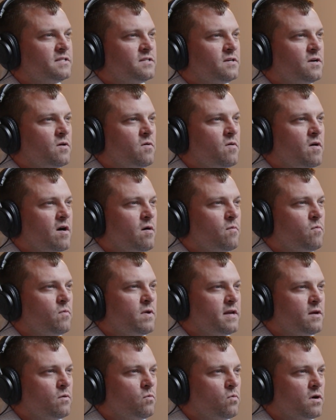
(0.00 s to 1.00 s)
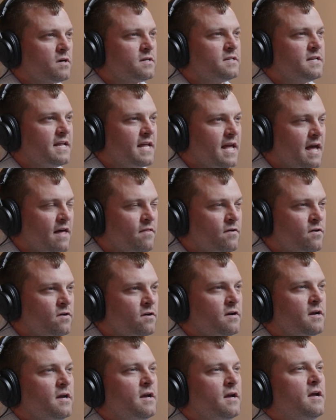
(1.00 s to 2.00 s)
So we can work
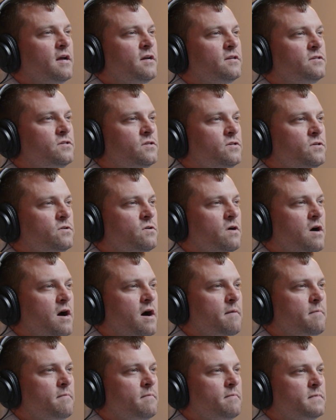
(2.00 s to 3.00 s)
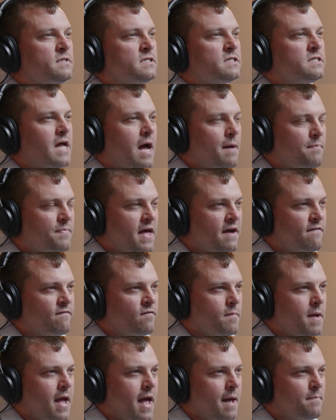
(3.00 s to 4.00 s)
together to stop that
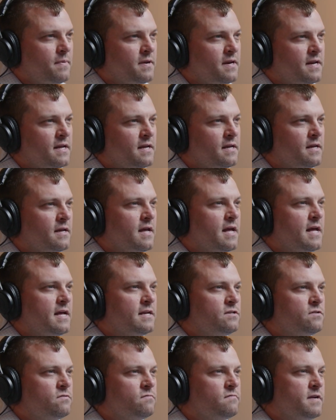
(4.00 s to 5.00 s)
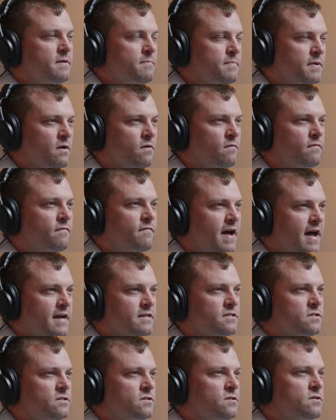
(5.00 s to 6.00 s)
from happening and to rebuild
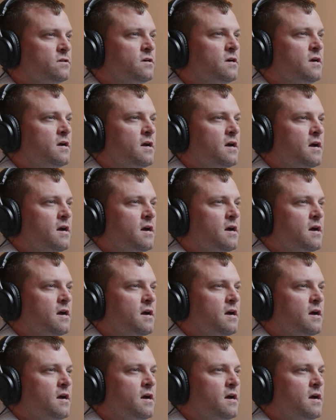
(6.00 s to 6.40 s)
faster